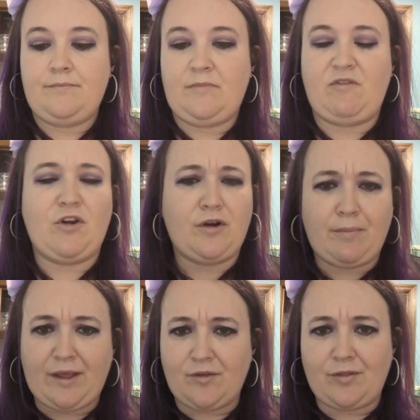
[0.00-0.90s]
If you're
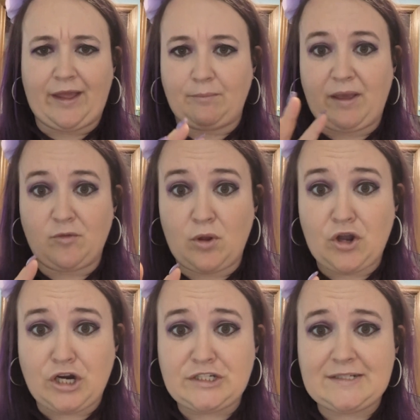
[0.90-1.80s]
into like baseball
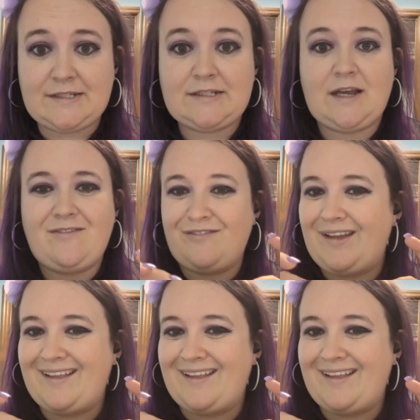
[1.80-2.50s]
cards and stuff,